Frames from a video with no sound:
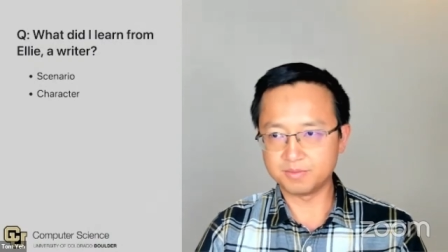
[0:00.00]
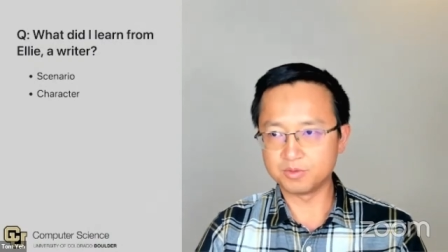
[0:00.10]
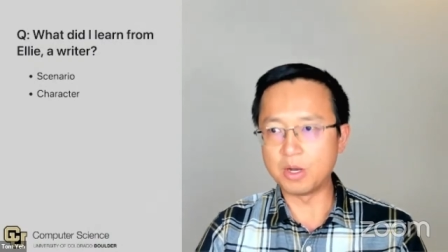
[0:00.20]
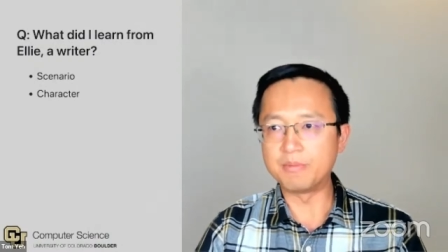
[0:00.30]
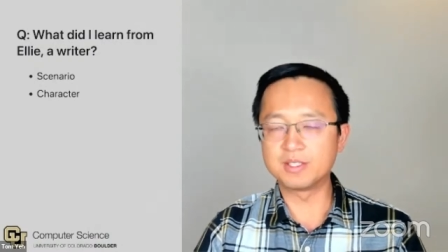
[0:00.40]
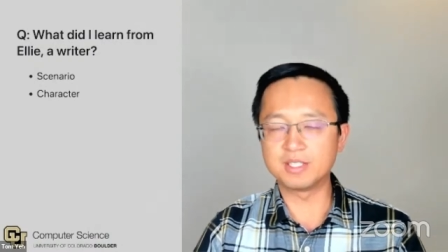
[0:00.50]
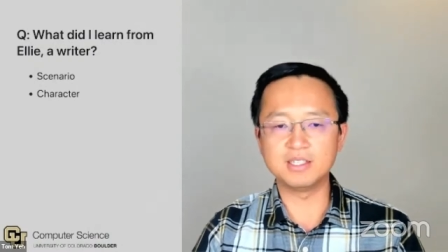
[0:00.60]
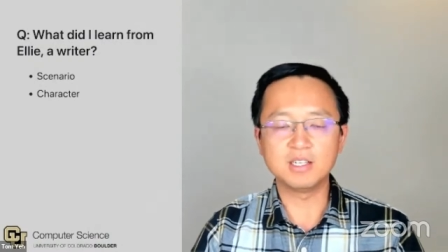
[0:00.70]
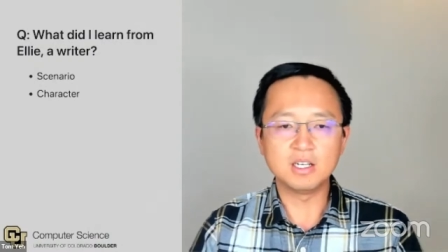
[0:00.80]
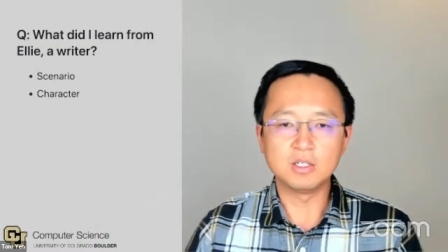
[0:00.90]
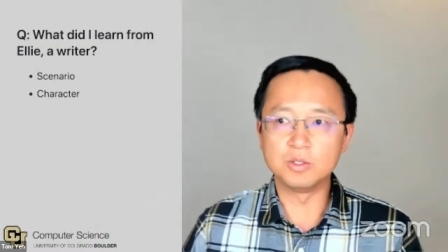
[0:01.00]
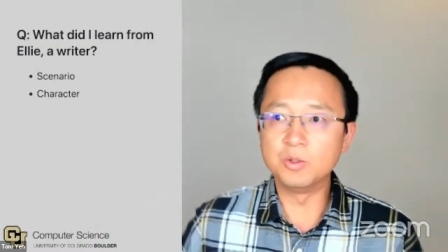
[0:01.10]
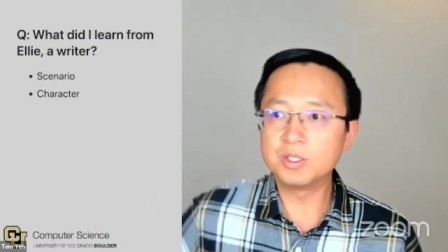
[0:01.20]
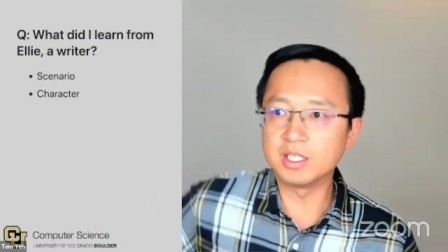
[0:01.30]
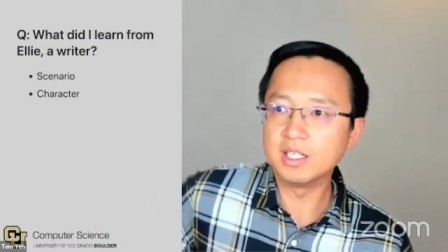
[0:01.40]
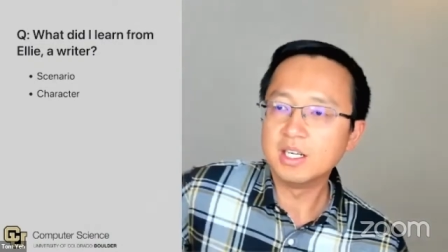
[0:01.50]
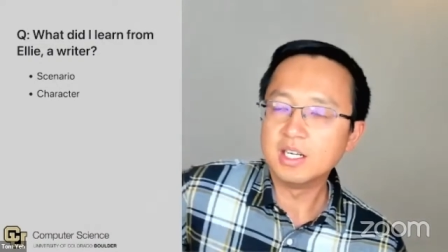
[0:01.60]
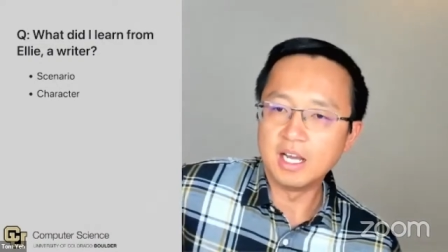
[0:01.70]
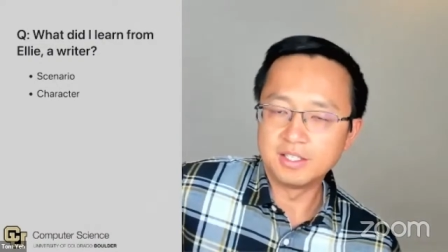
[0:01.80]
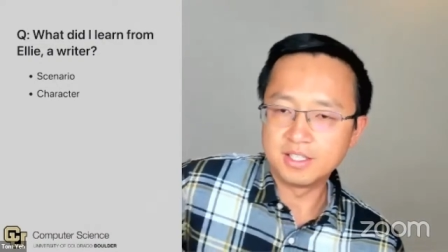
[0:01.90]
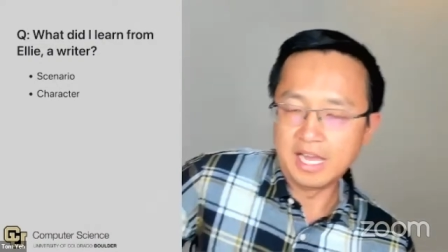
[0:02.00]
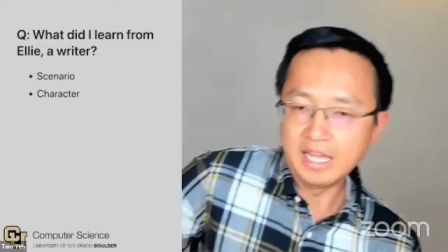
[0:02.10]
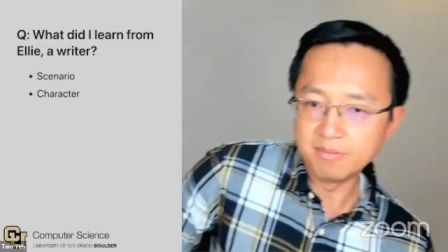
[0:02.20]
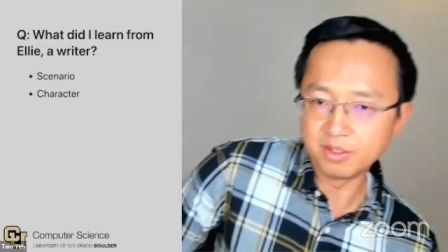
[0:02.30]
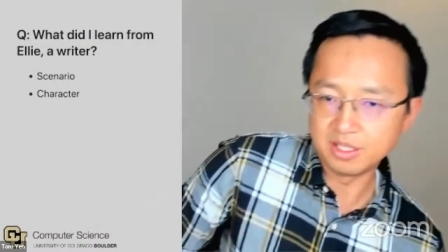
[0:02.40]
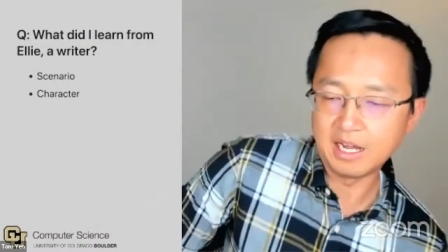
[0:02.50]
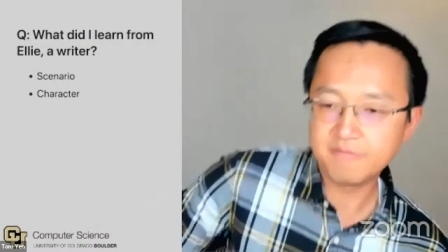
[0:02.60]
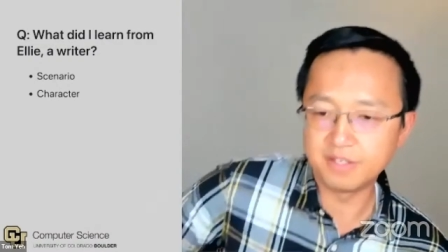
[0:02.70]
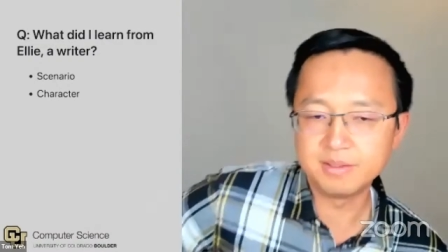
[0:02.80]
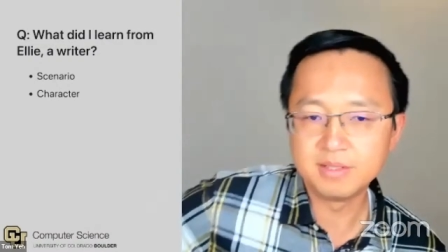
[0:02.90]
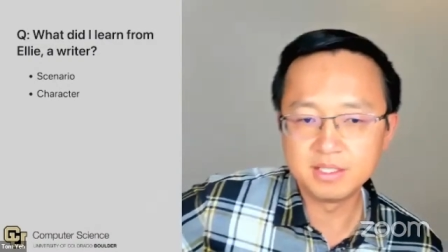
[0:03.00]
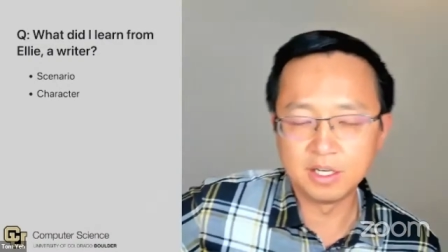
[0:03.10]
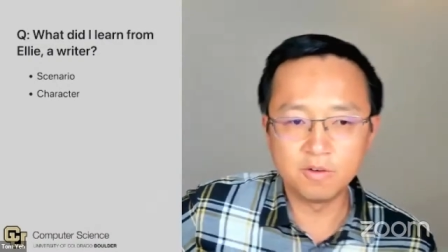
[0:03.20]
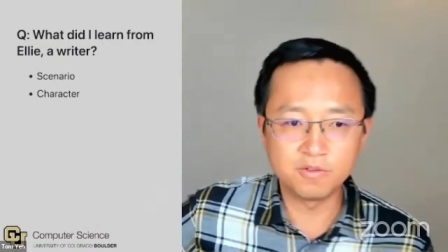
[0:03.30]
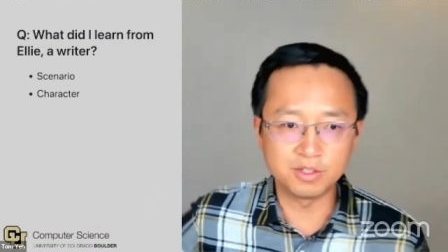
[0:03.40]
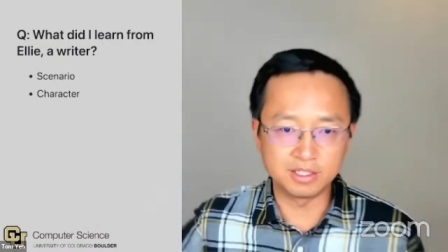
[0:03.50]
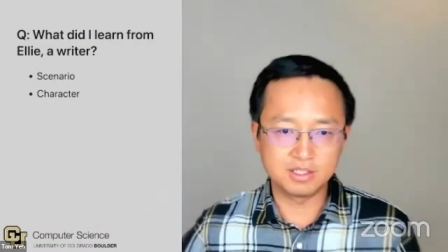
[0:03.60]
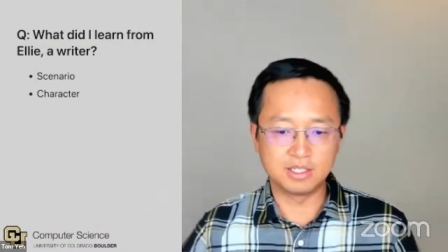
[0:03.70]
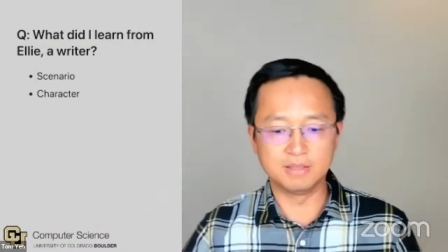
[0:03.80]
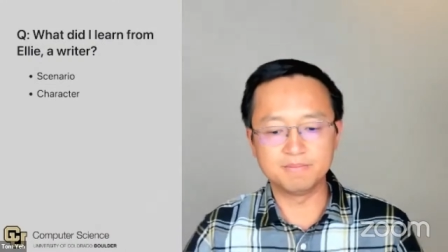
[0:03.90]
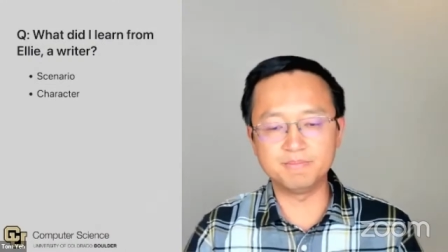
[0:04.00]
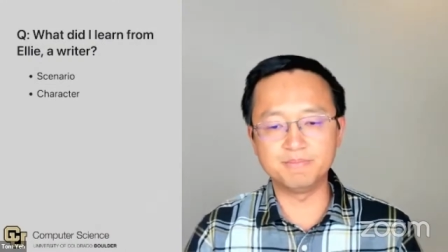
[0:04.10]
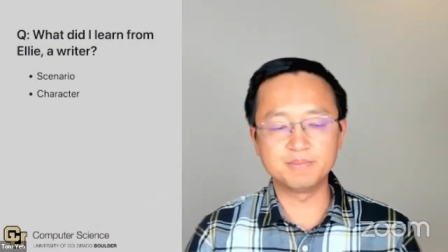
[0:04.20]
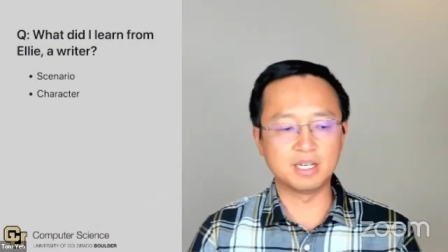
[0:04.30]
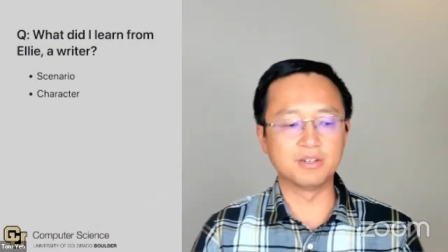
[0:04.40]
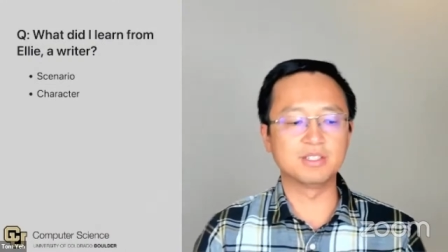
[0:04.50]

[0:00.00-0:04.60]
represent Lucy as the animal lover that hopefully uh, or